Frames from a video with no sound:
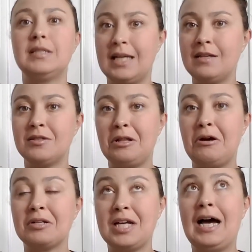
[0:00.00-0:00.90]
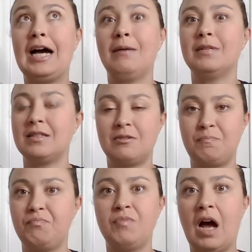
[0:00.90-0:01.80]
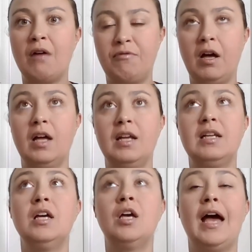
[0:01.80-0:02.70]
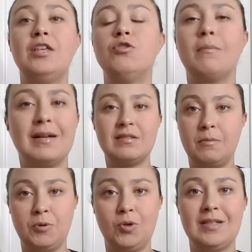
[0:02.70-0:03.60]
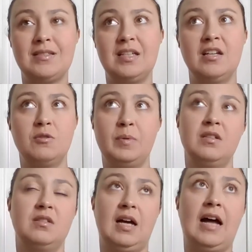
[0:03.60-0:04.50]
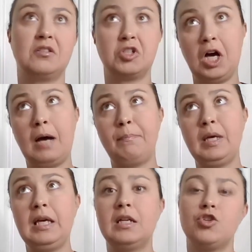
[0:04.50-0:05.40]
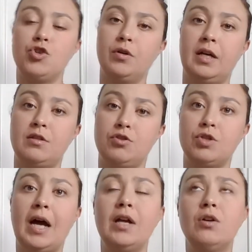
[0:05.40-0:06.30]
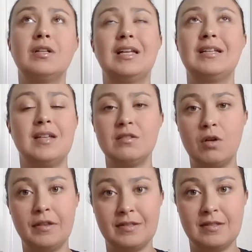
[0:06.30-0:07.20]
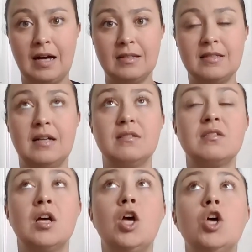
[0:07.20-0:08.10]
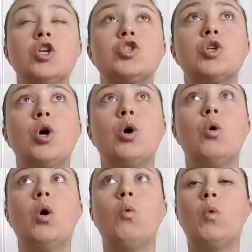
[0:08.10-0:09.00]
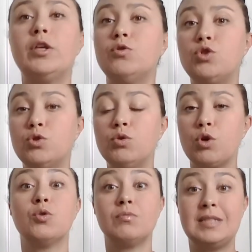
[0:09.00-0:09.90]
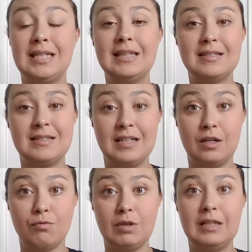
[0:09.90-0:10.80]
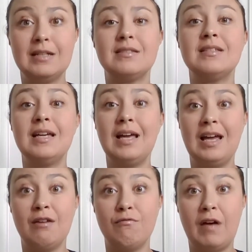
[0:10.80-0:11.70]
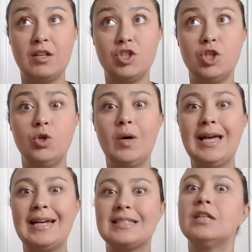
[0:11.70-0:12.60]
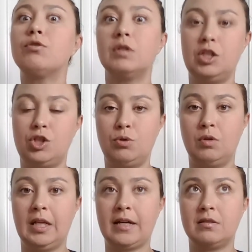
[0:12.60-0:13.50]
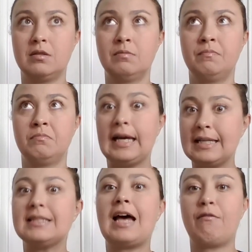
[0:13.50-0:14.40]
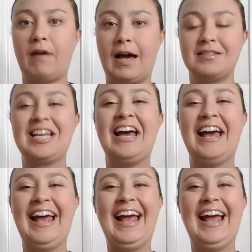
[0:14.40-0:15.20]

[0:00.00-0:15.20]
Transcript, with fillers: It takes a long time and it's not fun, and mess up your listings because it adds copy and it truncates your title and it like does all this nonsense. So when you do the delisting and relisting in Vendoo, it's literally two clicks. Like it's that fast.